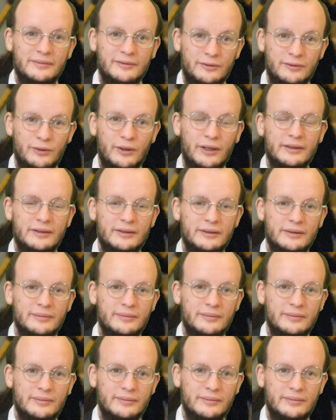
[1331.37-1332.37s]
Right.
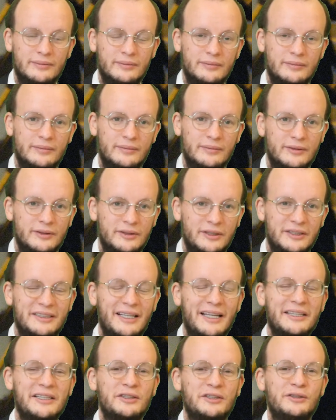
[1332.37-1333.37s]
There's
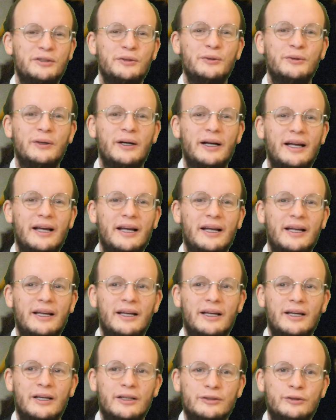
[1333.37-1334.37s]
nothing
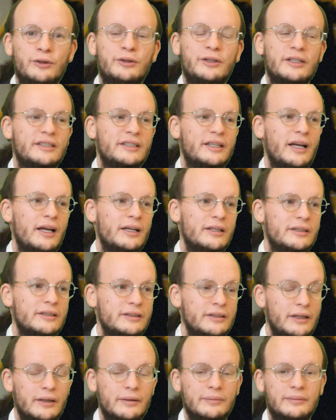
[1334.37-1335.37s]
to discuss.
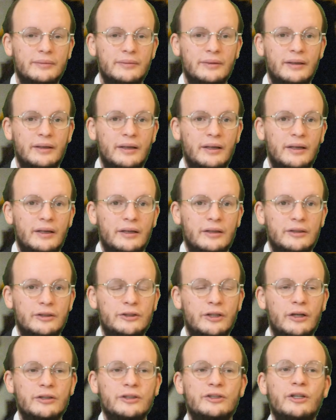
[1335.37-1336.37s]

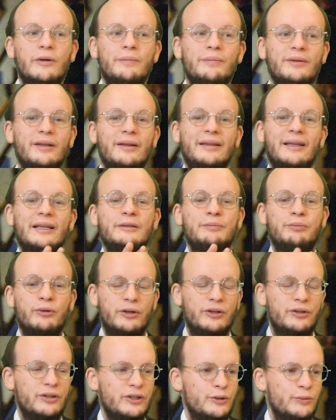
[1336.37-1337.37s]
So let's put
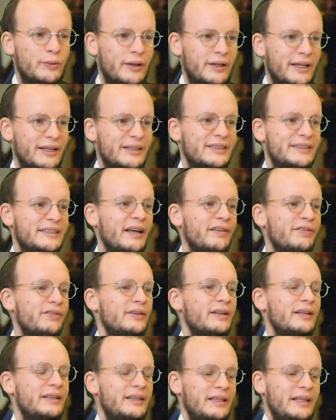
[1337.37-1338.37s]
it this way. There's
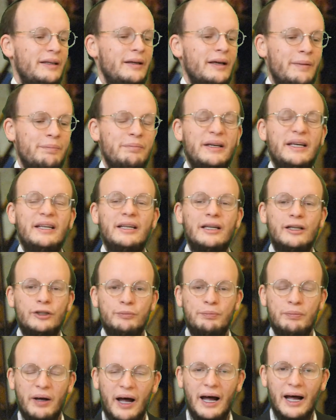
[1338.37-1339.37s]
definitely a meaning
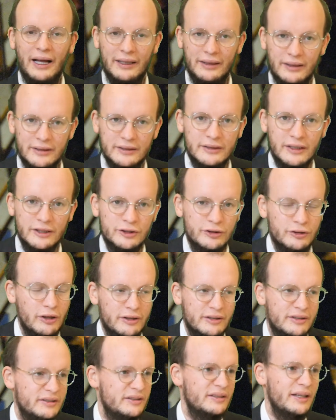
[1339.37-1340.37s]
behind this. It's
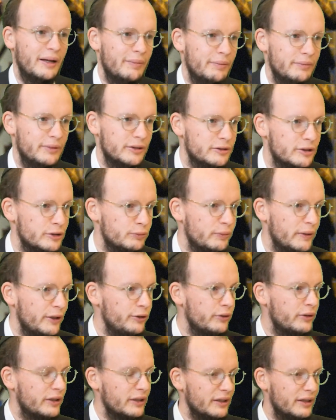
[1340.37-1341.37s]
not stunned. This is where
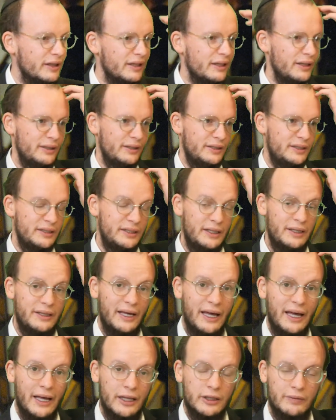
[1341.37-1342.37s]
you can clearly see the
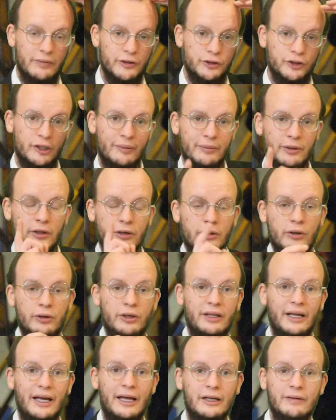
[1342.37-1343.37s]
hand of Hashem, and not only
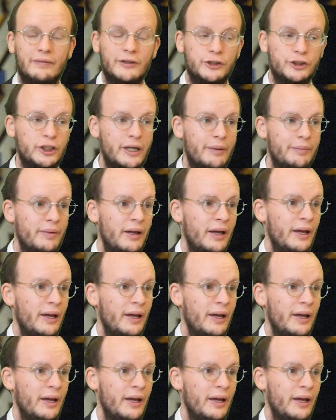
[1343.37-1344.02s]
the hand of Hashem,